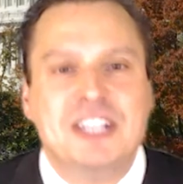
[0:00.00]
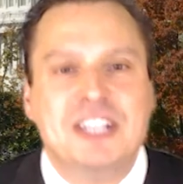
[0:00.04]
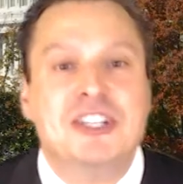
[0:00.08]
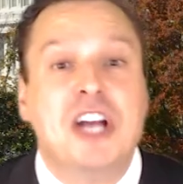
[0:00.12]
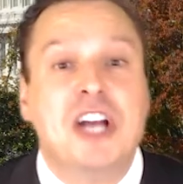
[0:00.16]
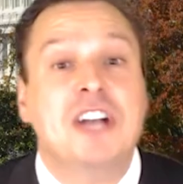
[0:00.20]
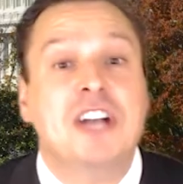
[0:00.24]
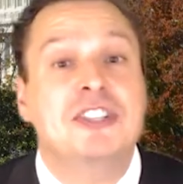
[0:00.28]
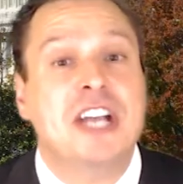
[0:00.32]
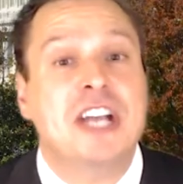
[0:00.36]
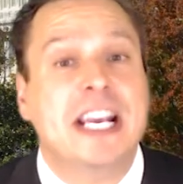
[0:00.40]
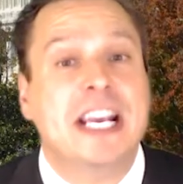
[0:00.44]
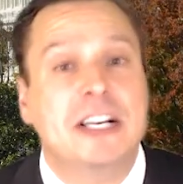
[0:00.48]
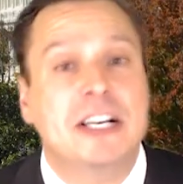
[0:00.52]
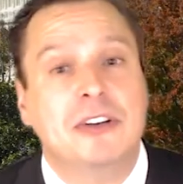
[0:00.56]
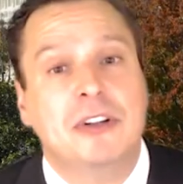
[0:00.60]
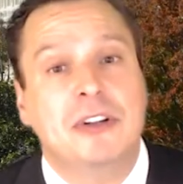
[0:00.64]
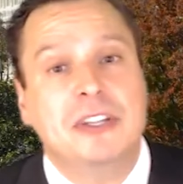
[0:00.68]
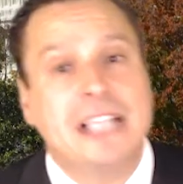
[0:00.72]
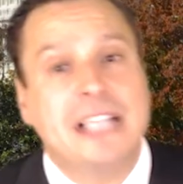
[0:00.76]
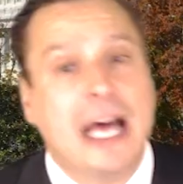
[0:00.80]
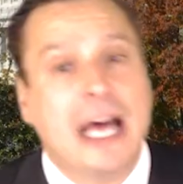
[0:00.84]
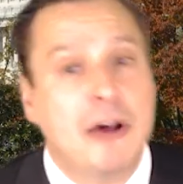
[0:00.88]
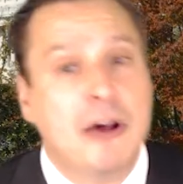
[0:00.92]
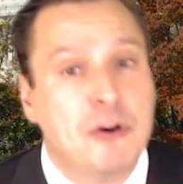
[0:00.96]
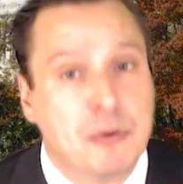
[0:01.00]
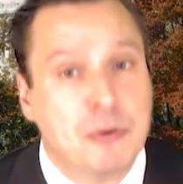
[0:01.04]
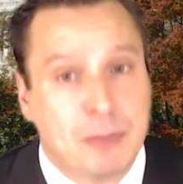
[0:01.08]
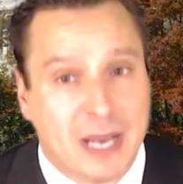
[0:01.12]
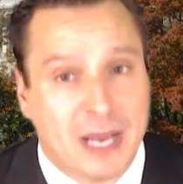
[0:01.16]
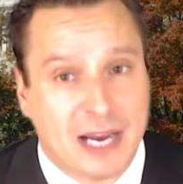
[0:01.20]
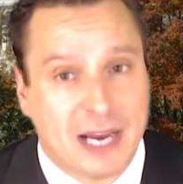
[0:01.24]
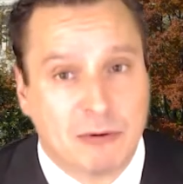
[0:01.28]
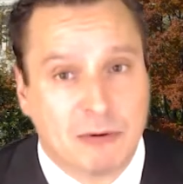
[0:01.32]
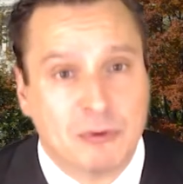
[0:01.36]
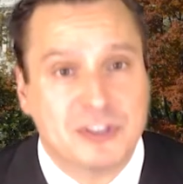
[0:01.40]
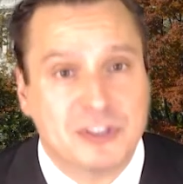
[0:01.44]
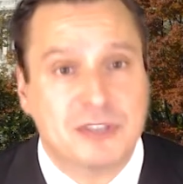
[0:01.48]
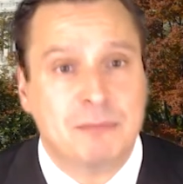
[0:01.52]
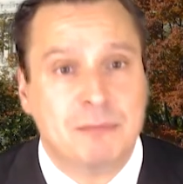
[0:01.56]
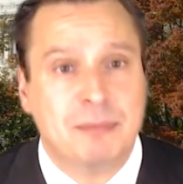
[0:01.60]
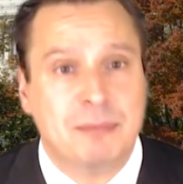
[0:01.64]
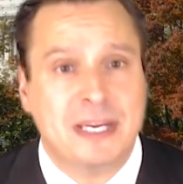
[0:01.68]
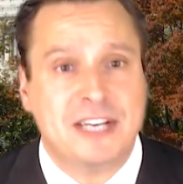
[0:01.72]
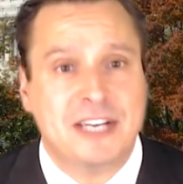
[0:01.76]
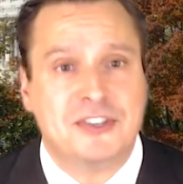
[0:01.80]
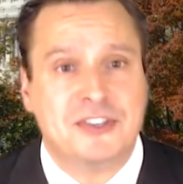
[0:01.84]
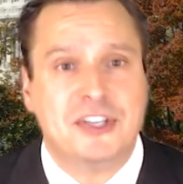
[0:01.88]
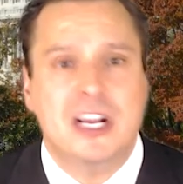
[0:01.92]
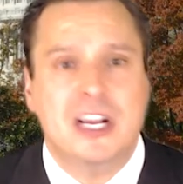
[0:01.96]
Judge Harold Louderback was
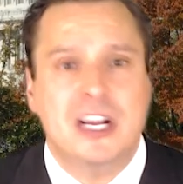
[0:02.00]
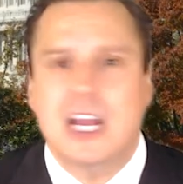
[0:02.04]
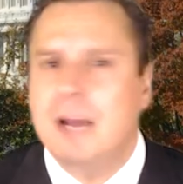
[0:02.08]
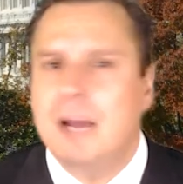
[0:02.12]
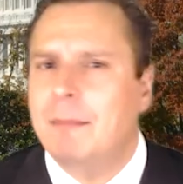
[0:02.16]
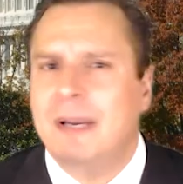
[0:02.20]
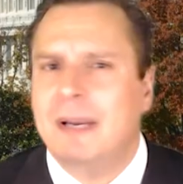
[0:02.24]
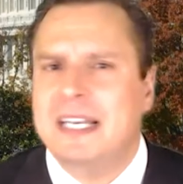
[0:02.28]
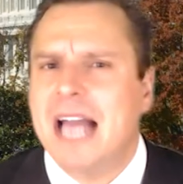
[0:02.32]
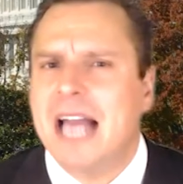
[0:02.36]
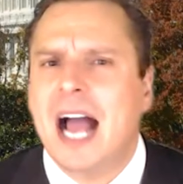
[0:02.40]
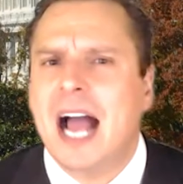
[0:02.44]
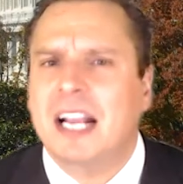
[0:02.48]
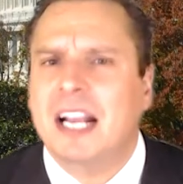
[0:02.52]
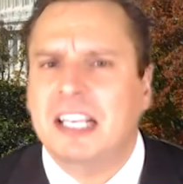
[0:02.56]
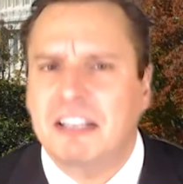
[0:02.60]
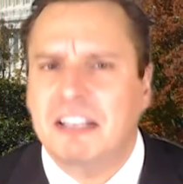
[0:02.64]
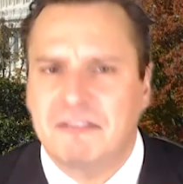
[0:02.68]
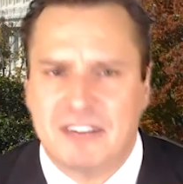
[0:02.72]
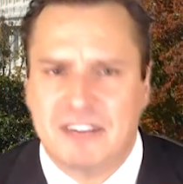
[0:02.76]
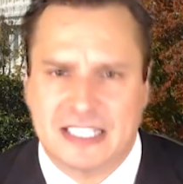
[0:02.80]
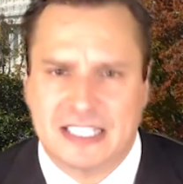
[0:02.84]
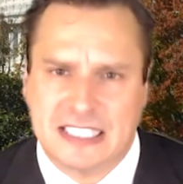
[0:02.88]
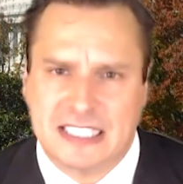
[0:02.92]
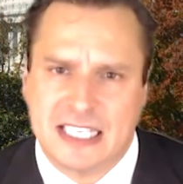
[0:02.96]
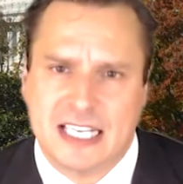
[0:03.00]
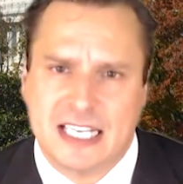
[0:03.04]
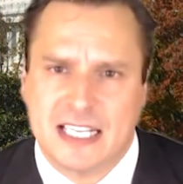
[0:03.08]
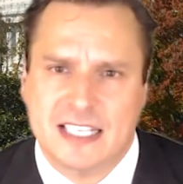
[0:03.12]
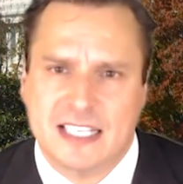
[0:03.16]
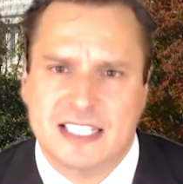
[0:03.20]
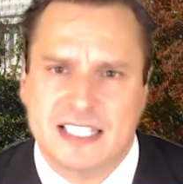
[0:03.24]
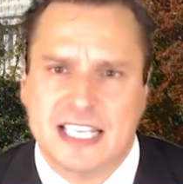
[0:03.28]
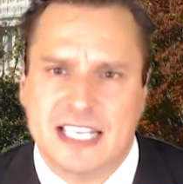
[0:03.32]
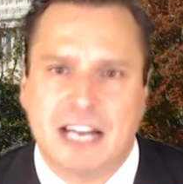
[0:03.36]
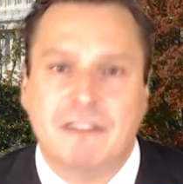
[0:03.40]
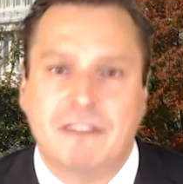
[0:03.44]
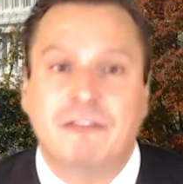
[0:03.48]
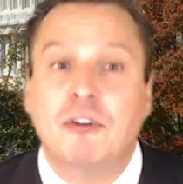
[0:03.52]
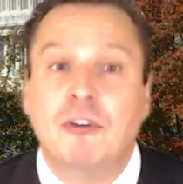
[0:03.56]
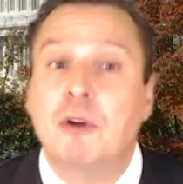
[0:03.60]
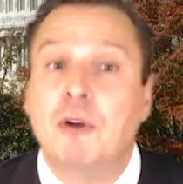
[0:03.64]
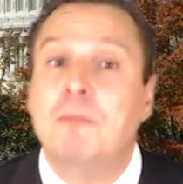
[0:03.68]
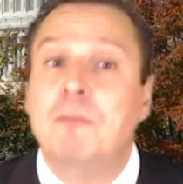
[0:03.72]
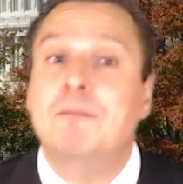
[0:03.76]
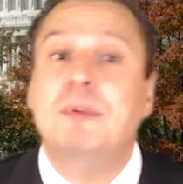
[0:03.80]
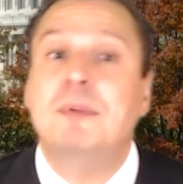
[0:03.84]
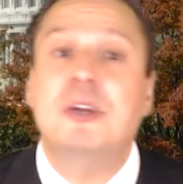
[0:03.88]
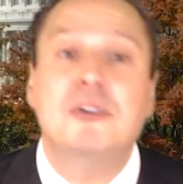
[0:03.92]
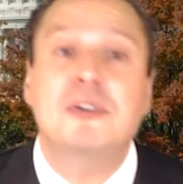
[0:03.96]
impeached, but not convicted in the Senate for
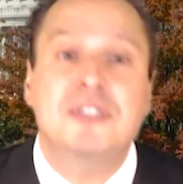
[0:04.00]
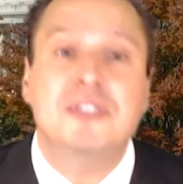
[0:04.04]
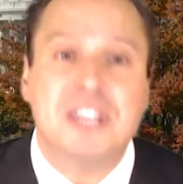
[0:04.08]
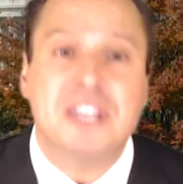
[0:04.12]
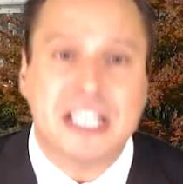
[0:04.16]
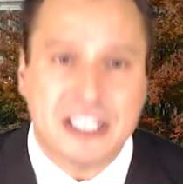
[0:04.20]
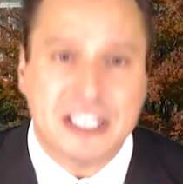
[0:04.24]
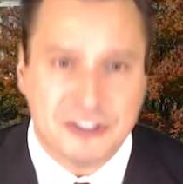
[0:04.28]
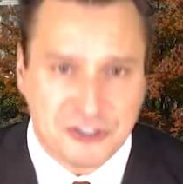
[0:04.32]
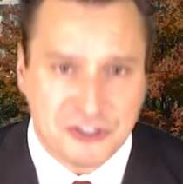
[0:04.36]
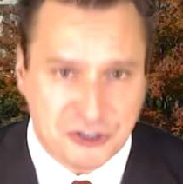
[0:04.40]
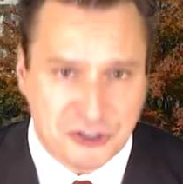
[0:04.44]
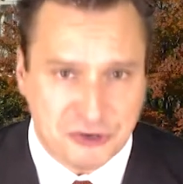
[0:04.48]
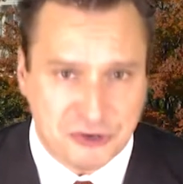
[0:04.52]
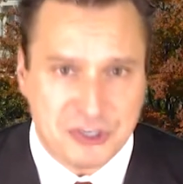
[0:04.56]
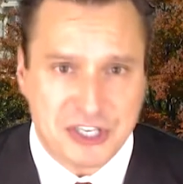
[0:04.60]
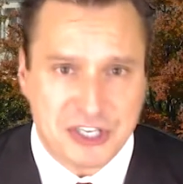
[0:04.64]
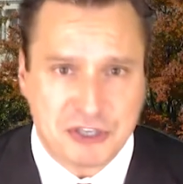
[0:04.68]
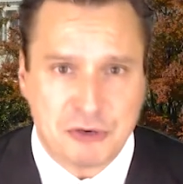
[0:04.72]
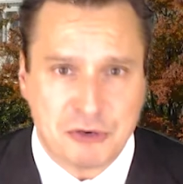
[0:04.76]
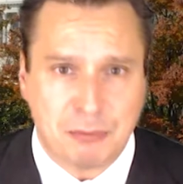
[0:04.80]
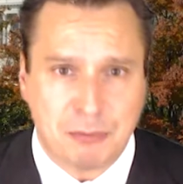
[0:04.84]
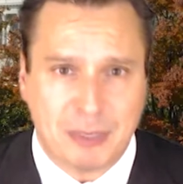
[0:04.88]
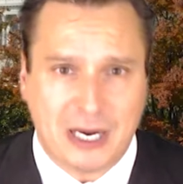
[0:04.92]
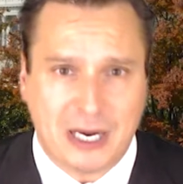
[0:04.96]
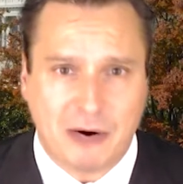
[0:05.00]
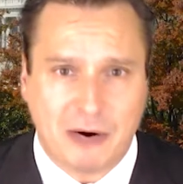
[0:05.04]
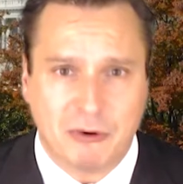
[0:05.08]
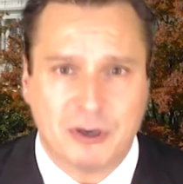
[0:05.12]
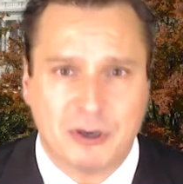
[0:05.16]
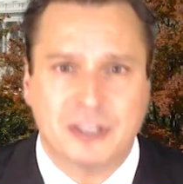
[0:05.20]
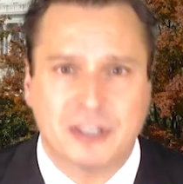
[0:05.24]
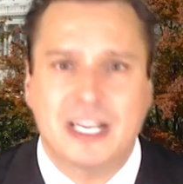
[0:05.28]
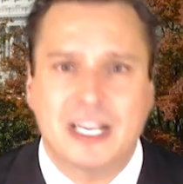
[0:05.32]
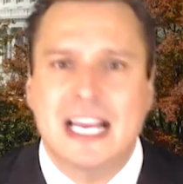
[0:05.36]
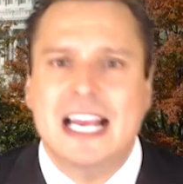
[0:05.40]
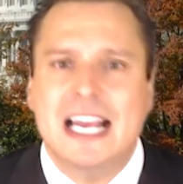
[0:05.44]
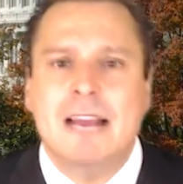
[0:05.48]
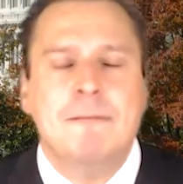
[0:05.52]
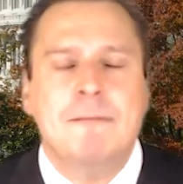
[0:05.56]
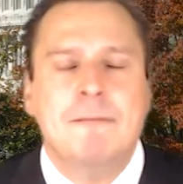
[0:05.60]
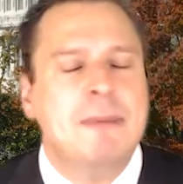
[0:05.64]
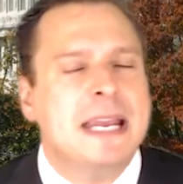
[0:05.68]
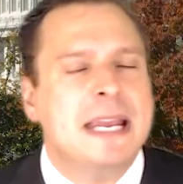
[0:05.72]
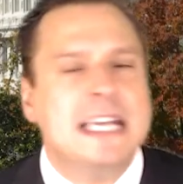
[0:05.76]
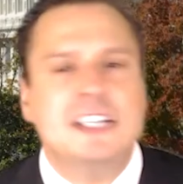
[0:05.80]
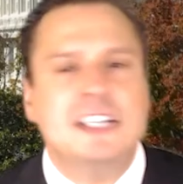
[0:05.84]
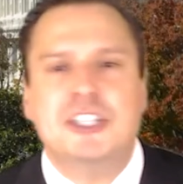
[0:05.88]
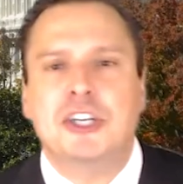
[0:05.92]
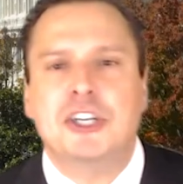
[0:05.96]
abusing his judicial power and
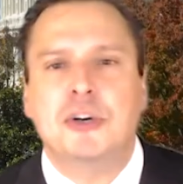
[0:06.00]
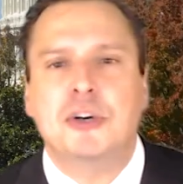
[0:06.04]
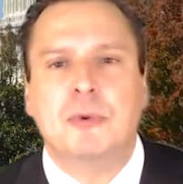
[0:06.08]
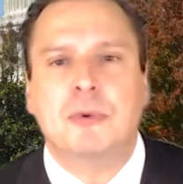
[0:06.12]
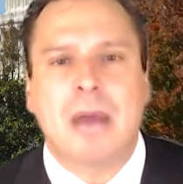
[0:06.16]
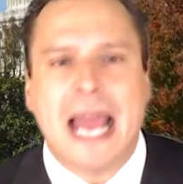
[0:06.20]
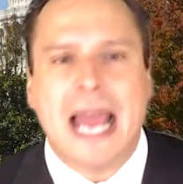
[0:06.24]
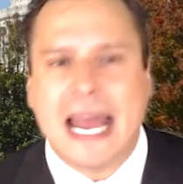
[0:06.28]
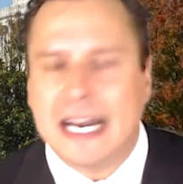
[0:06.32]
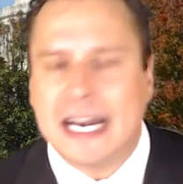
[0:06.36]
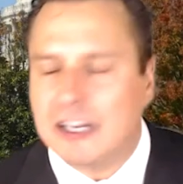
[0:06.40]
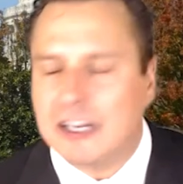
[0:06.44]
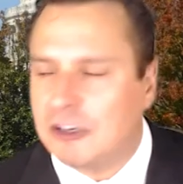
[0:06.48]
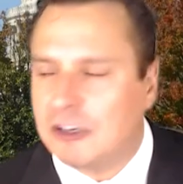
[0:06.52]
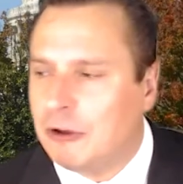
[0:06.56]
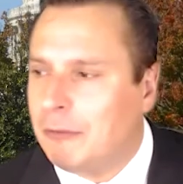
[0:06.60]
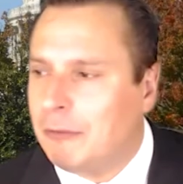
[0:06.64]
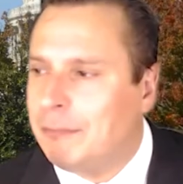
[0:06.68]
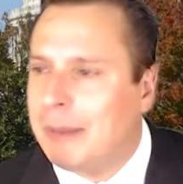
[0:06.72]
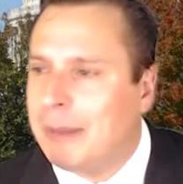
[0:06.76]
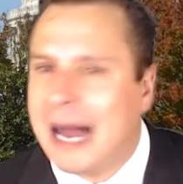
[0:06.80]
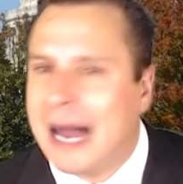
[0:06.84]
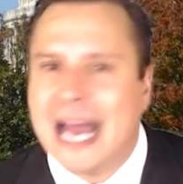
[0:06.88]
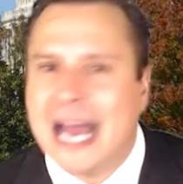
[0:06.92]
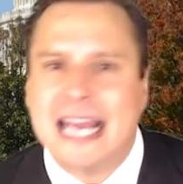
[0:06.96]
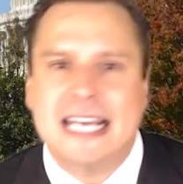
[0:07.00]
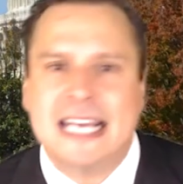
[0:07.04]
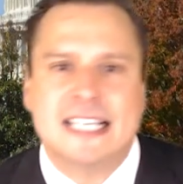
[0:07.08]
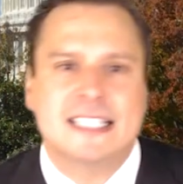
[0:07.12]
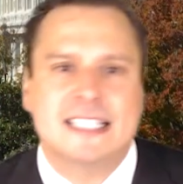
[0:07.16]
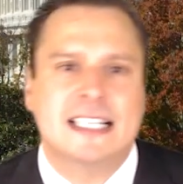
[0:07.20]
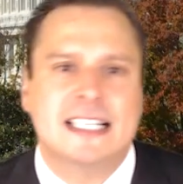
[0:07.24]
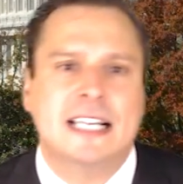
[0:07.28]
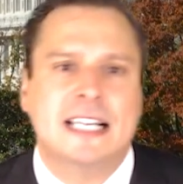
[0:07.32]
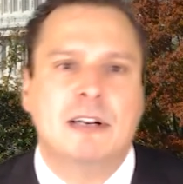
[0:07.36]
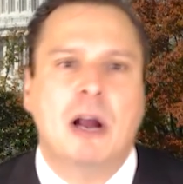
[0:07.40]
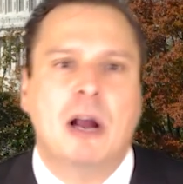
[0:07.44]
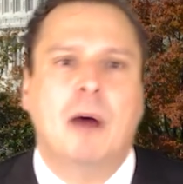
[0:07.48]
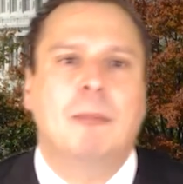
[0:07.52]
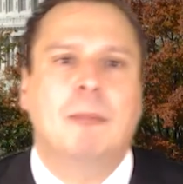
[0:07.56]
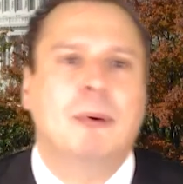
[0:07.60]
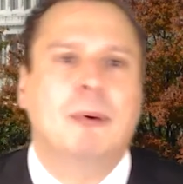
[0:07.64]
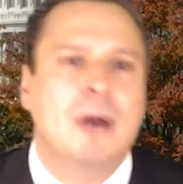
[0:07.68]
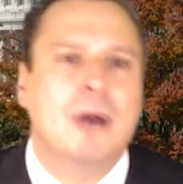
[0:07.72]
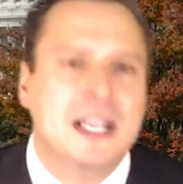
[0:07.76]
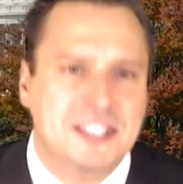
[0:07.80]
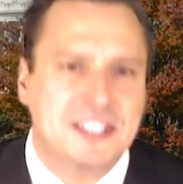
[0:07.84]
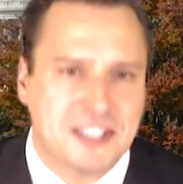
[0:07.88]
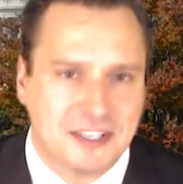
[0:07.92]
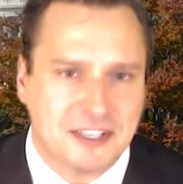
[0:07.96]
being tyrannical, biased, and
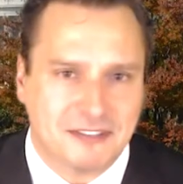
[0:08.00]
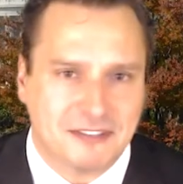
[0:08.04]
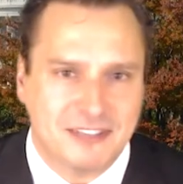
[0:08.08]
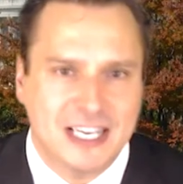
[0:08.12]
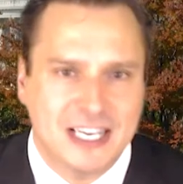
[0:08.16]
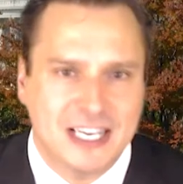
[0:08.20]
oppressive.